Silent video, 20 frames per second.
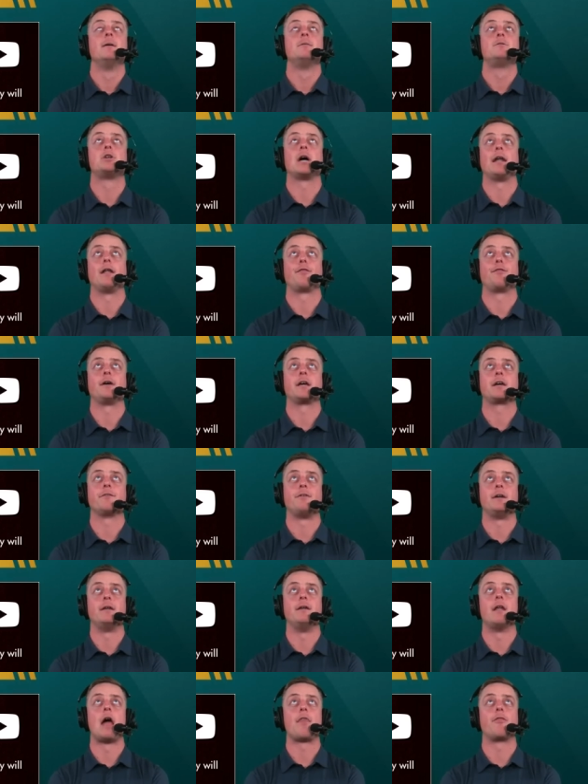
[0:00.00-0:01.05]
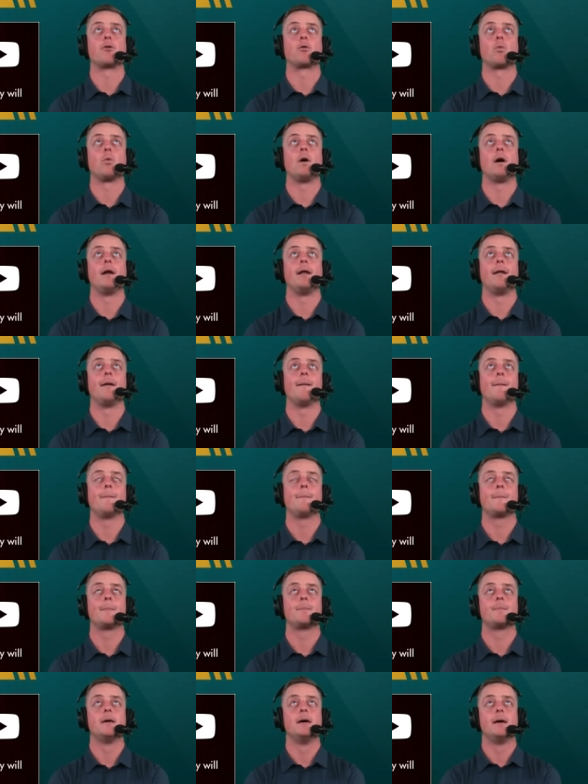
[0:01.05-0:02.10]
trying to think of another one.
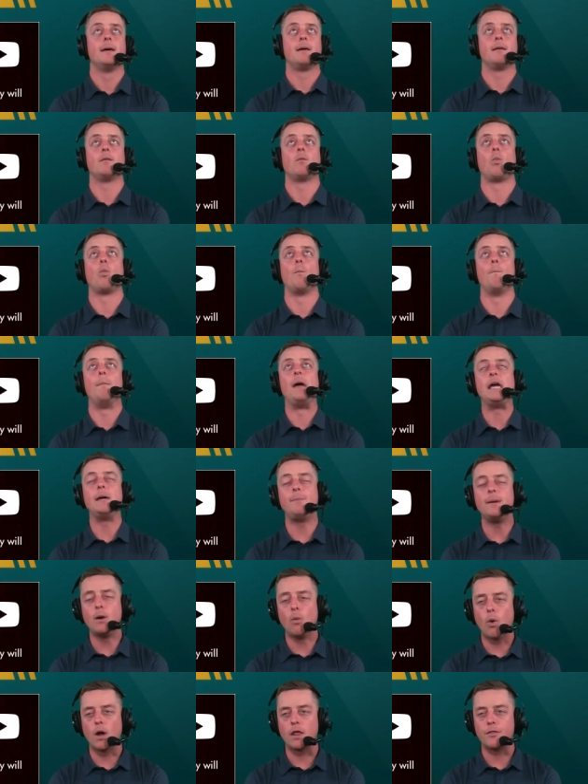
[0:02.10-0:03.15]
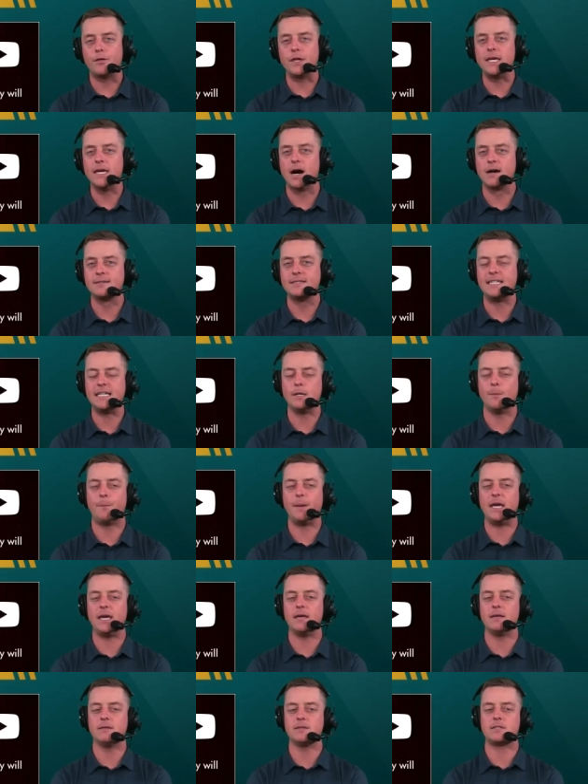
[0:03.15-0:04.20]
Maybe one of the young
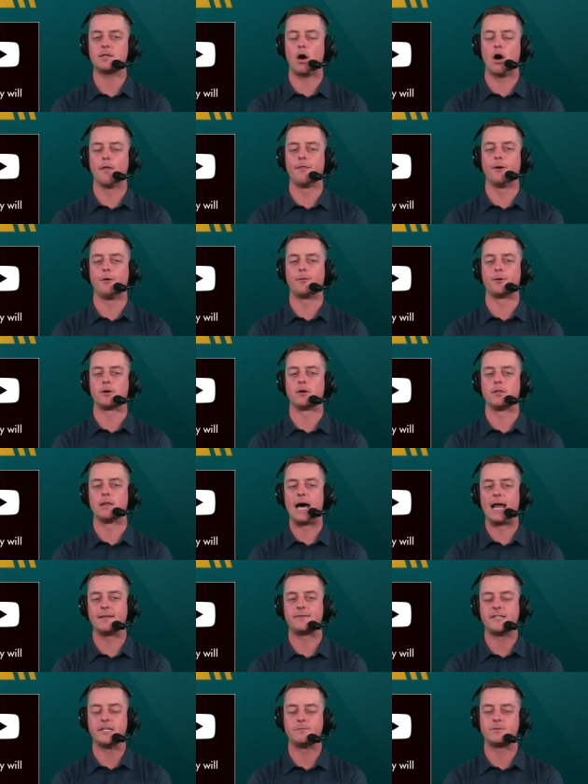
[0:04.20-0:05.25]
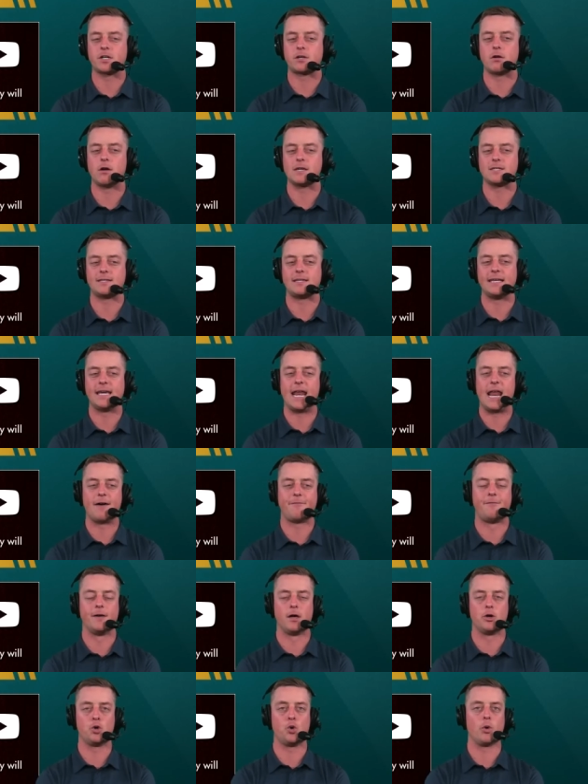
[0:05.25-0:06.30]
DBs, although there are a lot of teams across the
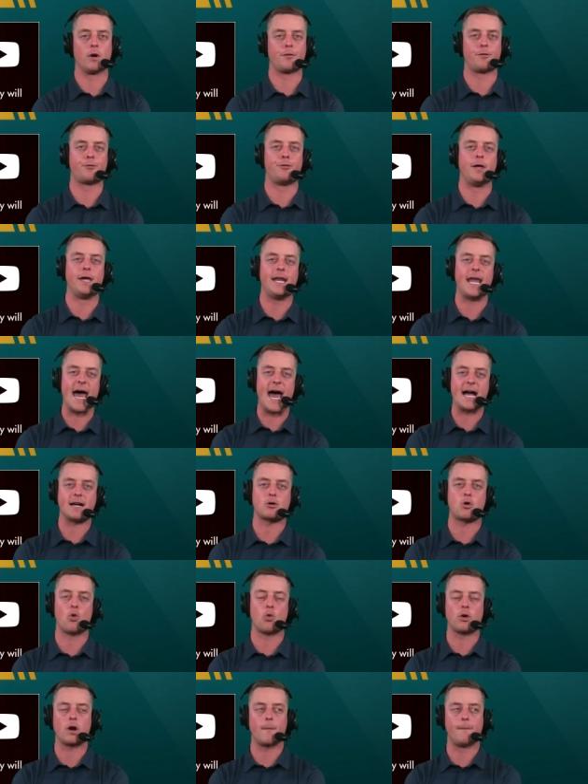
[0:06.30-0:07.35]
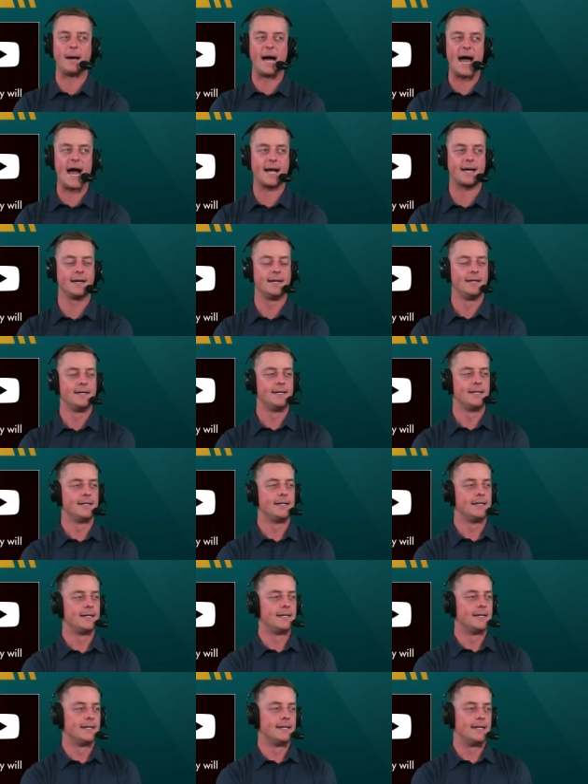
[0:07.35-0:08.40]
NFL who are thin at cornerback.
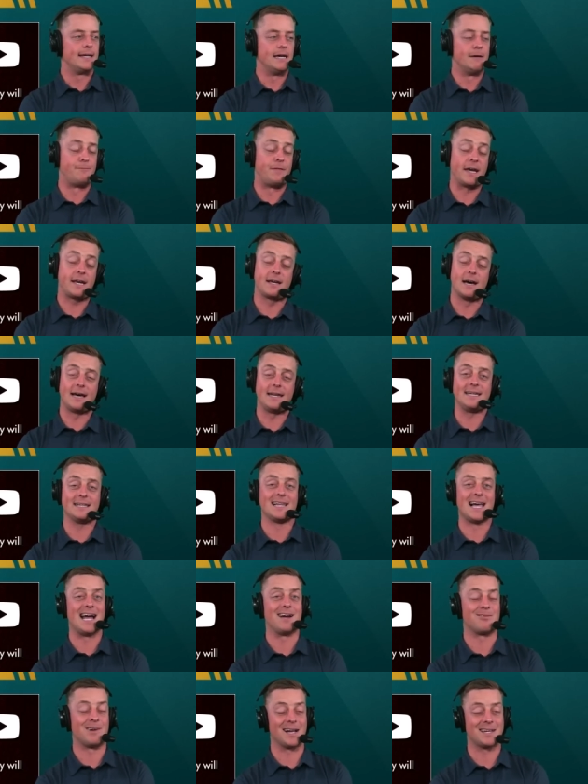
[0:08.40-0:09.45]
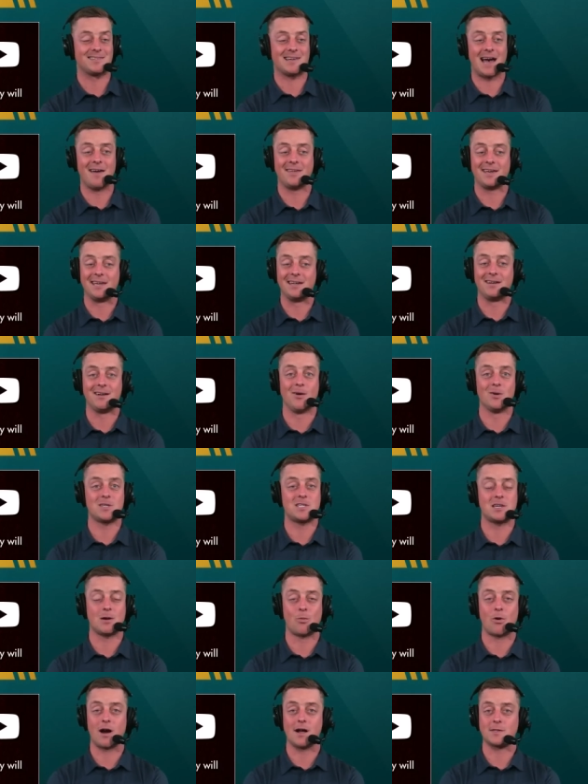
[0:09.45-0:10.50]
If they cut Eli Ricks, I think he goes
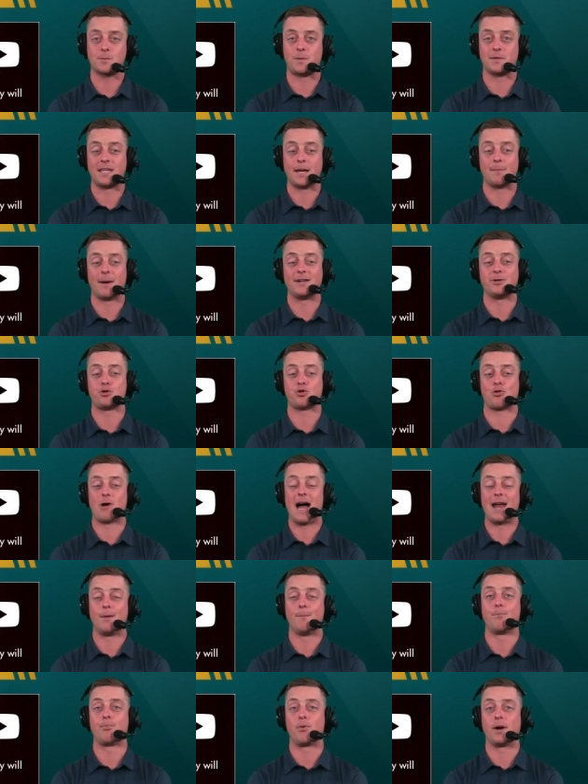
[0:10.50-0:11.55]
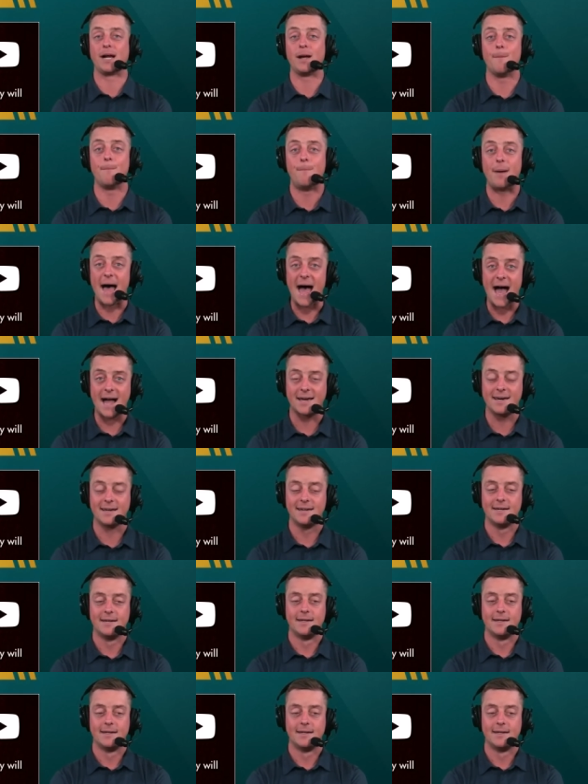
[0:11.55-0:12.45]
somewhere else, but they might try to bring him back